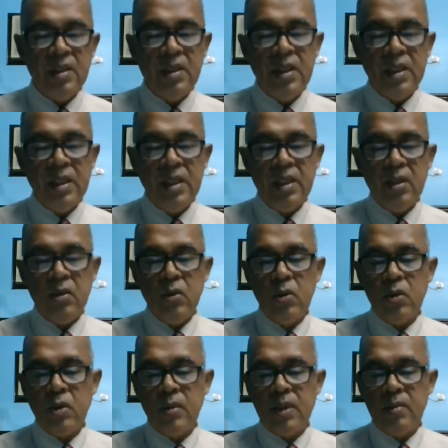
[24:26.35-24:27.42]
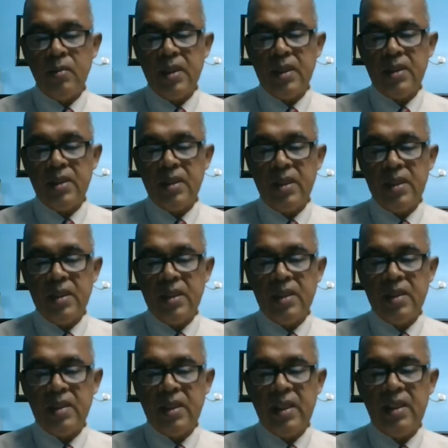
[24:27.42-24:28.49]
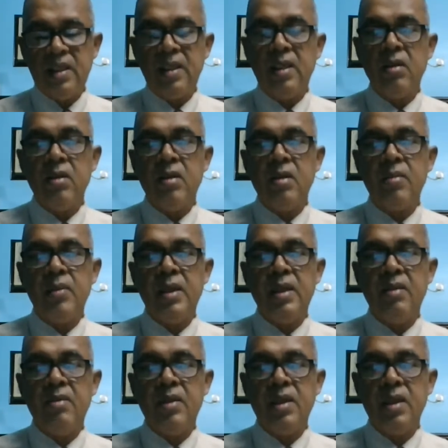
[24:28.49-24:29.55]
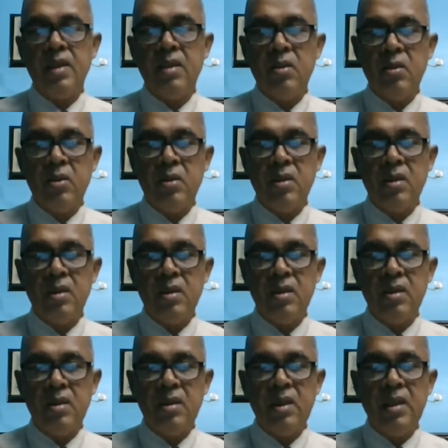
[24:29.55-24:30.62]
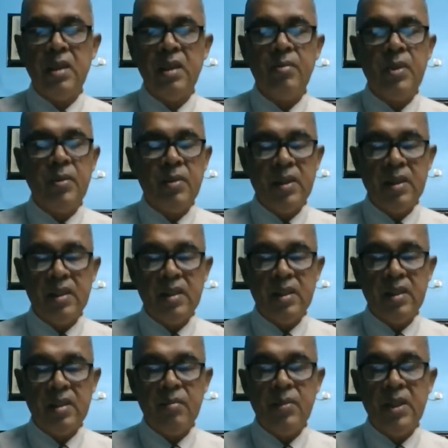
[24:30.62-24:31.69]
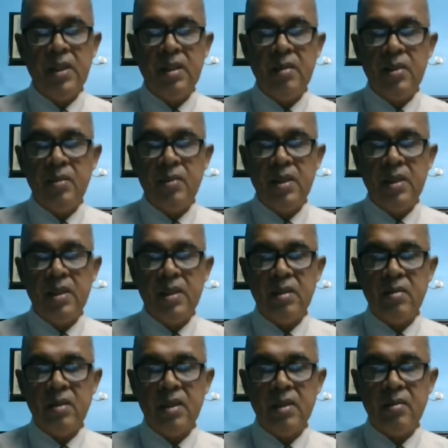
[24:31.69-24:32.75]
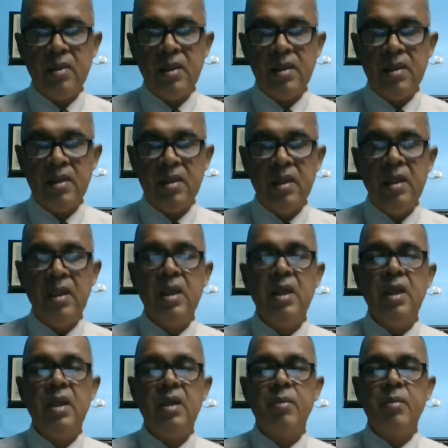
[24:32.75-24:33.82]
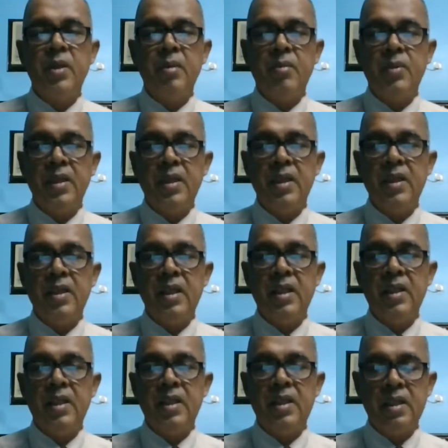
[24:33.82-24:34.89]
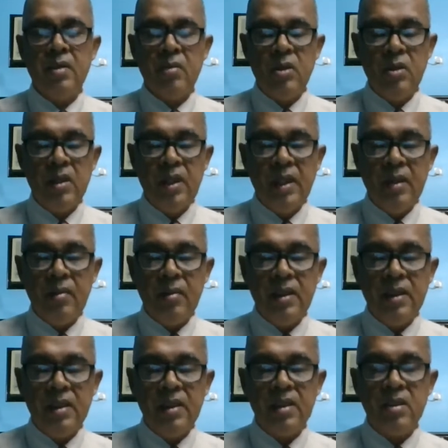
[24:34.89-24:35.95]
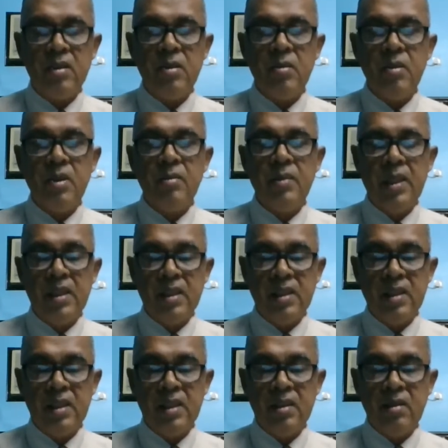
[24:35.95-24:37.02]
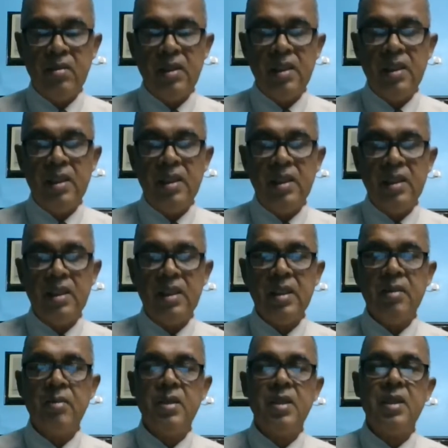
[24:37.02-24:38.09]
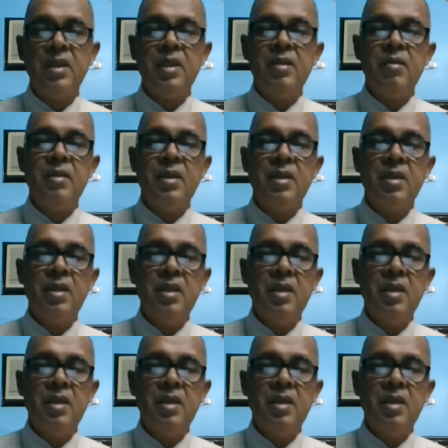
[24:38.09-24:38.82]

D, route of administration, central or peripheral route. The preparation, PN preparation, whatever is prepared at that time on the level, it is to be mentioned whether it can be given